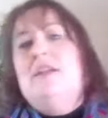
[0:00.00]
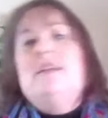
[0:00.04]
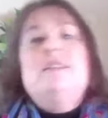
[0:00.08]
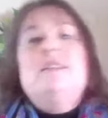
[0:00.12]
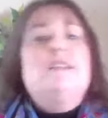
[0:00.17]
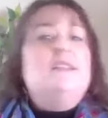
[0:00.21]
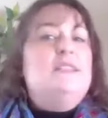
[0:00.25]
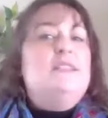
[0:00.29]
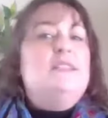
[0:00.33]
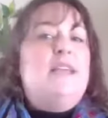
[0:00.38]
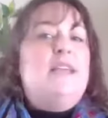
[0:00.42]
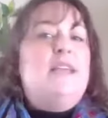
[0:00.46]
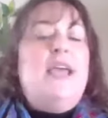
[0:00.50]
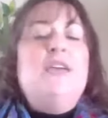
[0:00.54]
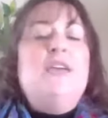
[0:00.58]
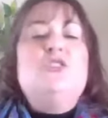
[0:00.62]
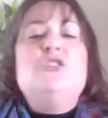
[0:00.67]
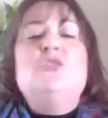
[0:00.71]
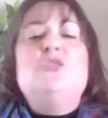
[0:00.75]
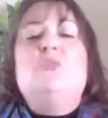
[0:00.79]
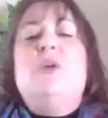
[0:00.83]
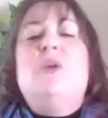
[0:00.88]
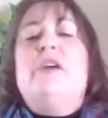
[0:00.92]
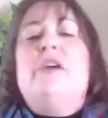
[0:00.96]
the
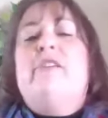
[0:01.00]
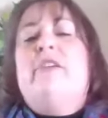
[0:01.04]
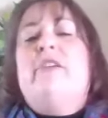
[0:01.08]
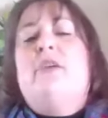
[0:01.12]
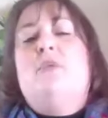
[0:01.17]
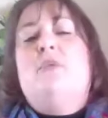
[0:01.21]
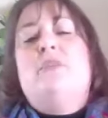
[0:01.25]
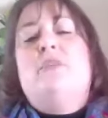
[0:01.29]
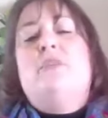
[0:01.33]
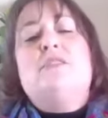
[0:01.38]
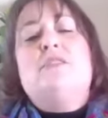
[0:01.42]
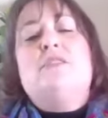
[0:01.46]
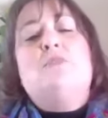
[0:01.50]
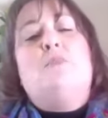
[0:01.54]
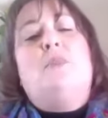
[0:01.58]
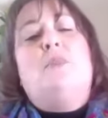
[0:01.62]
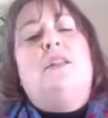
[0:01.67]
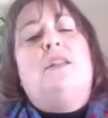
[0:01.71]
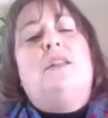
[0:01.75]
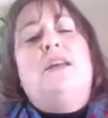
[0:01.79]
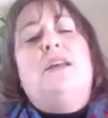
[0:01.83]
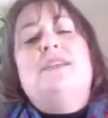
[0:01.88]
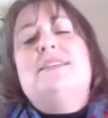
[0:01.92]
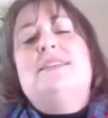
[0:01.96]
sanctuary with its
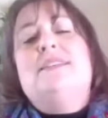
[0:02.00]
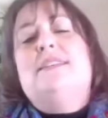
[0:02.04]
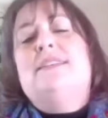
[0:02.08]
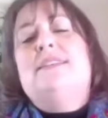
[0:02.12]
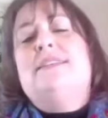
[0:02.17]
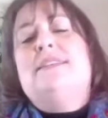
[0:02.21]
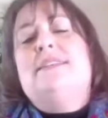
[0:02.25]
blessed